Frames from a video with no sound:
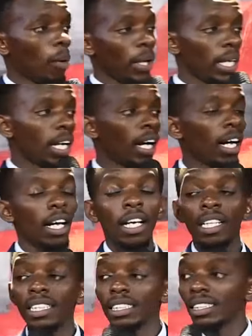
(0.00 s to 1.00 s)
for here
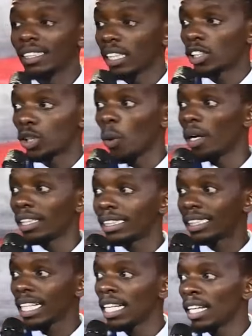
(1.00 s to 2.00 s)
that you will
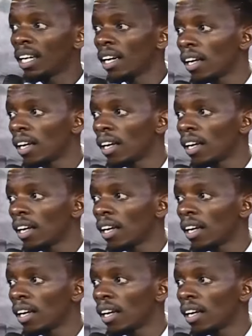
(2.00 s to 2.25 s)
see